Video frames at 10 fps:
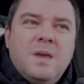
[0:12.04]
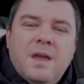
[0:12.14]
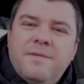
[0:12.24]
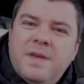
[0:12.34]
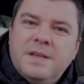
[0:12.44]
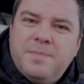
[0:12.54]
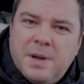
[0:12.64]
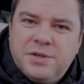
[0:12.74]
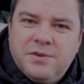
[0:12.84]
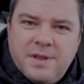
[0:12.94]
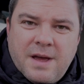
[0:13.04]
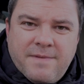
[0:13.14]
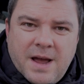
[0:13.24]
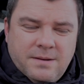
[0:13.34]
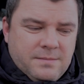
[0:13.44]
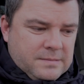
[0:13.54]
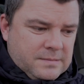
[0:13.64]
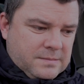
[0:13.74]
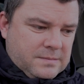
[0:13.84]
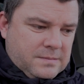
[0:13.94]
if there's a puncture in that van,
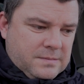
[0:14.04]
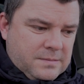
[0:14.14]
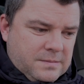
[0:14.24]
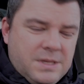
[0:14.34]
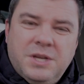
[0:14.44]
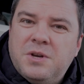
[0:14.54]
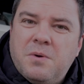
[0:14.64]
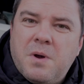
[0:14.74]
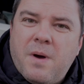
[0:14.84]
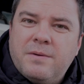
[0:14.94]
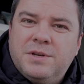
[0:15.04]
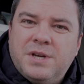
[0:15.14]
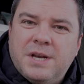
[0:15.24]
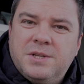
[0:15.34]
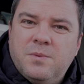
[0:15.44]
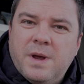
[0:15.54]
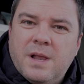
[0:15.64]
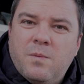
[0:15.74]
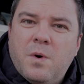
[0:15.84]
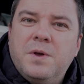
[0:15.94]
you don't know how to change the wheel,
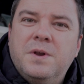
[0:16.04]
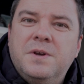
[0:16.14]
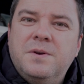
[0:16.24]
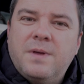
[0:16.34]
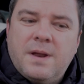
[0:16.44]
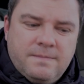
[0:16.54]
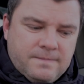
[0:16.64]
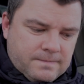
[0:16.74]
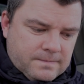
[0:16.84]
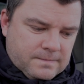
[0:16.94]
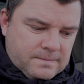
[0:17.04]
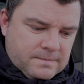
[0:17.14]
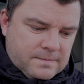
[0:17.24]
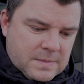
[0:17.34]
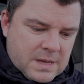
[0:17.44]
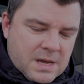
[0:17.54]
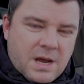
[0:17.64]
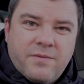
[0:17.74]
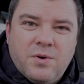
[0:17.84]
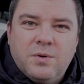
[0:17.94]
and what are you going to do then? And
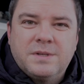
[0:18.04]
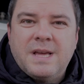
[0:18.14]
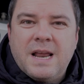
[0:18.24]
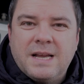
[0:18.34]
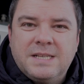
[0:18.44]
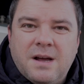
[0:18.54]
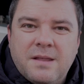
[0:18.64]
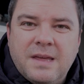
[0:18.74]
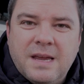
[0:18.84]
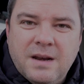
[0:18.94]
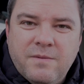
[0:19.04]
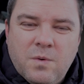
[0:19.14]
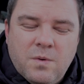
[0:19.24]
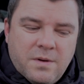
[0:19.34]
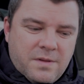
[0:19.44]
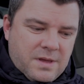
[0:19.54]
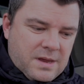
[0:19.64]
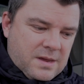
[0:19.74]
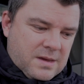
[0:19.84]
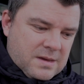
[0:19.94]
of course then I start thinking of all of
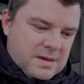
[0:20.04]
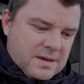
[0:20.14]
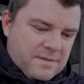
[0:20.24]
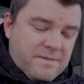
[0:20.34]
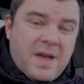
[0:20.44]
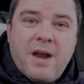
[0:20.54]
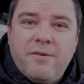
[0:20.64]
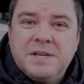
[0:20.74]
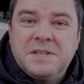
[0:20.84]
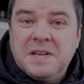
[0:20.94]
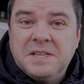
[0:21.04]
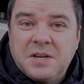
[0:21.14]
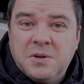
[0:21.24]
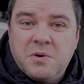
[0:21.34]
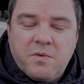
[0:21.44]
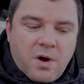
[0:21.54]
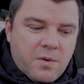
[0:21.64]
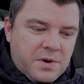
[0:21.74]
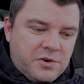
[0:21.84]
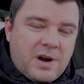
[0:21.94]
the various things that could go wrong
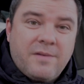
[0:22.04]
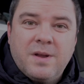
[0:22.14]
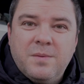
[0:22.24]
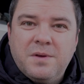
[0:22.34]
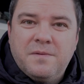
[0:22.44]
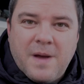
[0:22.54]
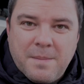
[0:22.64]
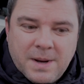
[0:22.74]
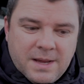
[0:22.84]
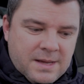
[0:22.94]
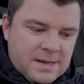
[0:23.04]
when you're travelling with your family,